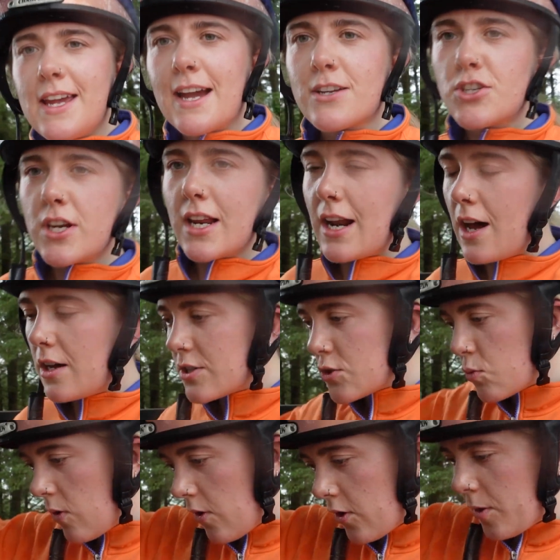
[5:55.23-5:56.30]
actually lost
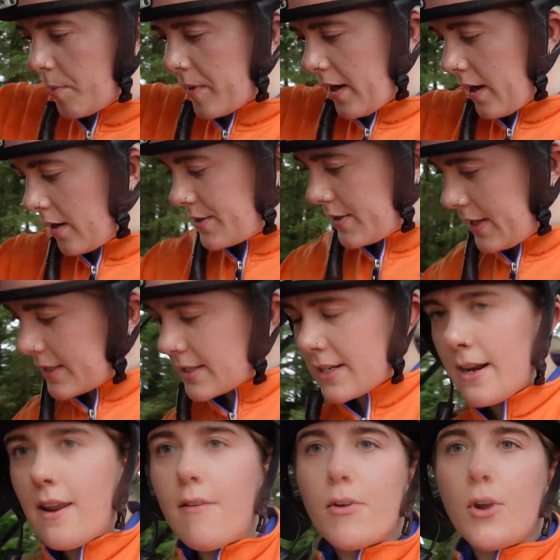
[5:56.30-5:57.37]
one up there, so that's
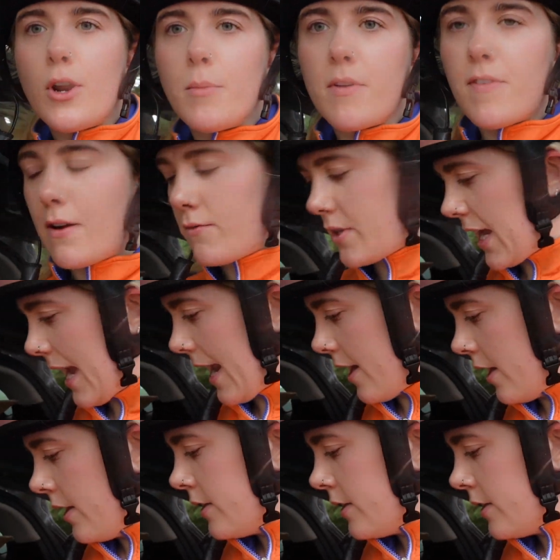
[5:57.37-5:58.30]
never going to be found again.